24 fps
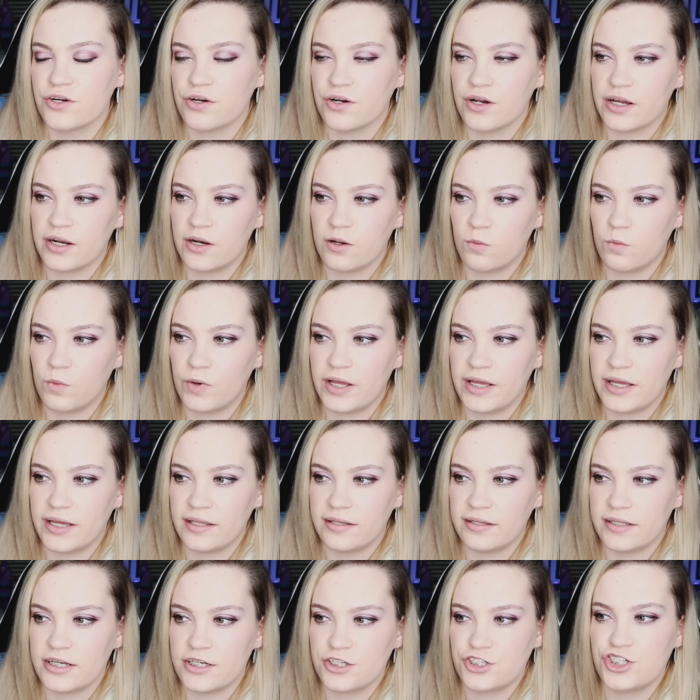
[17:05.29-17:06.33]
her in a way
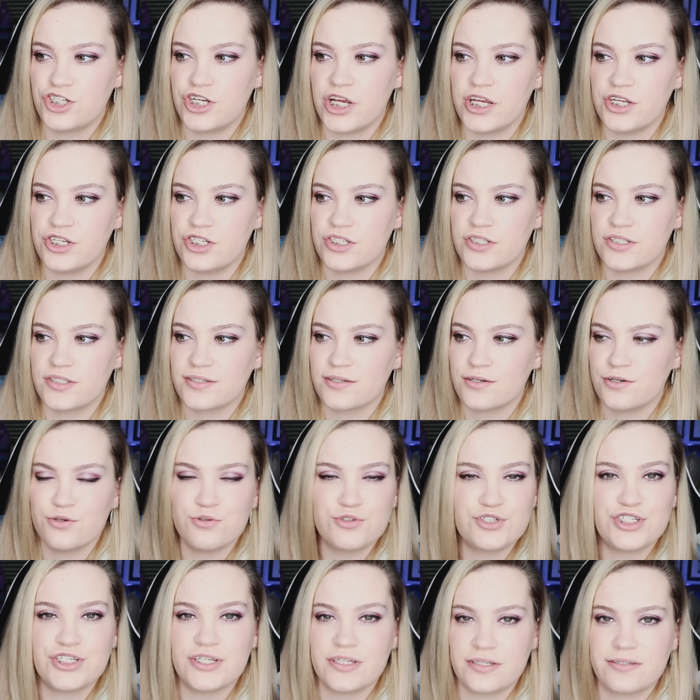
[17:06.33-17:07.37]
that it changes who
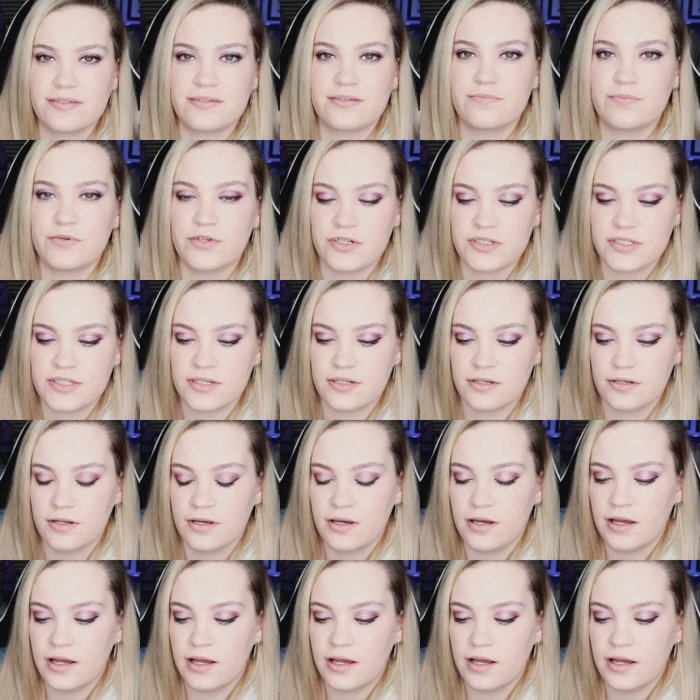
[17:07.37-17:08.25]
she is as a person.